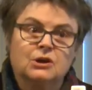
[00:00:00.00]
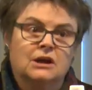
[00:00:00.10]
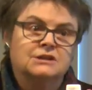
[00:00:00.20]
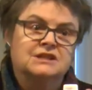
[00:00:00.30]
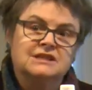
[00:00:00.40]
the,
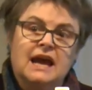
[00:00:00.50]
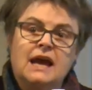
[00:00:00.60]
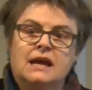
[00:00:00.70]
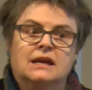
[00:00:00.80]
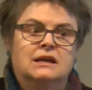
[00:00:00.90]

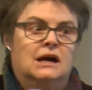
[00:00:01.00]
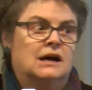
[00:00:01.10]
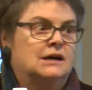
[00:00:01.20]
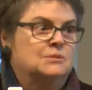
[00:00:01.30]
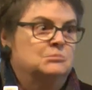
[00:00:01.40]
today,
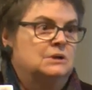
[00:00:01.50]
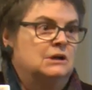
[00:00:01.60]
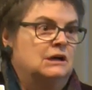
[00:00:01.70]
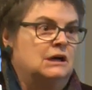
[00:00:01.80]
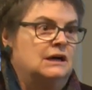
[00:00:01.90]
um,
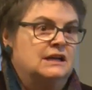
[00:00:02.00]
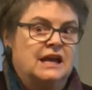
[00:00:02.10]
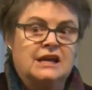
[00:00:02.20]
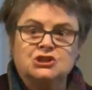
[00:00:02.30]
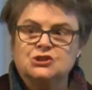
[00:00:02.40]
uh, an
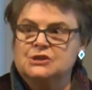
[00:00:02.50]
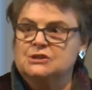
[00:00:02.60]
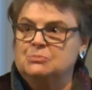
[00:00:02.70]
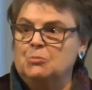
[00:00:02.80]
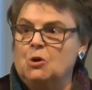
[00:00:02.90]
agency
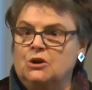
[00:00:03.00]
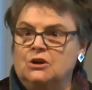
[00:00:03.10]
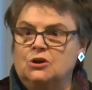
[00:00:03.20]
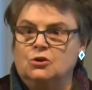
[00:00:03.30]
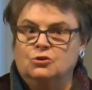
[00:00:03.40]
is
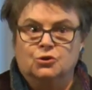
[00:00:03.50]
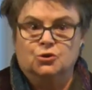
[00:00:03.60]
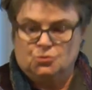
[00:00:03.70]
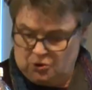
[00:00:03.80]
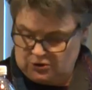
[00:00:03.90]
promoting
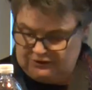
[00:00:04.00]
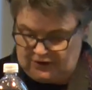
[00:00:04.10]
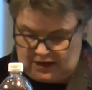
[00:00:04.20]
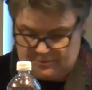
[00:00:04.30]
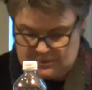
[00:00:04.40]
third world
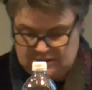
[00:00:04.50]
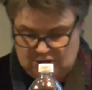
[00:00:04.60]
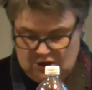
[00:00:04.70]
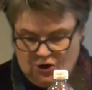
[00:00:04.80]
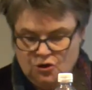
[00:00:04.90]
development
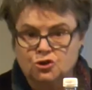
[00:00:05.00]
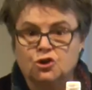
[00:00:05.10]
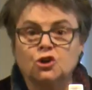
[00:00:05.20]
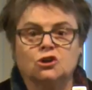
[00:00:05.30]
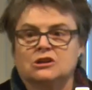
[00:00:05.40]

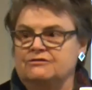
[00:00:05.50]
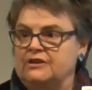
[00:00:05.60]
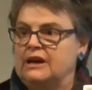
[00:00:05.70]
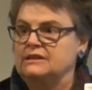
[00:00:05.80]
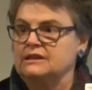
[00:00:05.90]
Girl
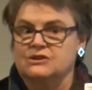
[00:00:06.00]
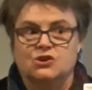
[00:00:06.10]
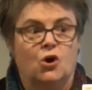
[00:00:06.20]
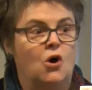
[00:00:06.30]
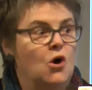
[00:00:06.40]
effect is
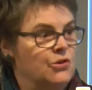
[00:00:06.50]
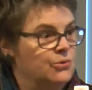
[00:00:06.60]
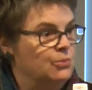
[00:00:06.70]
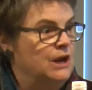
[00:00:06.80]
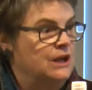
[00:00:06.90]
all the
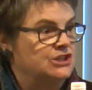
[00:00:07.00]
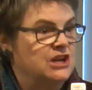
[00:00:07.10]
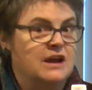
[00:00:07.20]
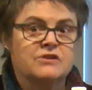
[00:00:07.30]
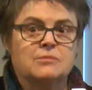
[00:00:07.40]
rage.
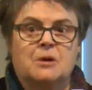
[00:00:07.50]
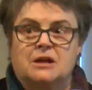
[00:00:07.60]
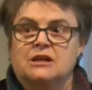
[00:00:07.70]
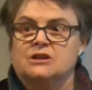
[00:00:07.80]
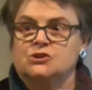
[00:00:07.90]

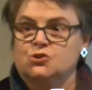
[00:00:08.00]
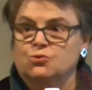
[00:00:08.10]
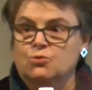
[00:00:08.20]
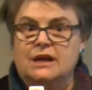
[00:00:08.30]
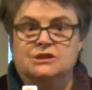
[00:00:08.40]
Everybody is
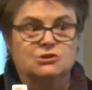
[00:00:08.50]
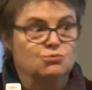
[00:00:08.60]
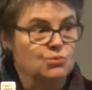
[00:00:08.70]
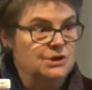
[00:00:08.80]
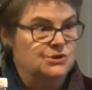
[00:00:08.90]

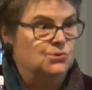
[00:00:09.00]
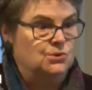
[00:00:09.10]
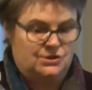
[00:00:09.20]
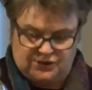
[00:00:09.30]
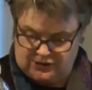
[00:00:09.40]
directing
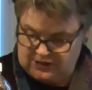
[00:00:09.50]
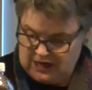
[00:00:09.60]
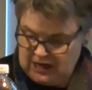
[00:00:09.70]
resources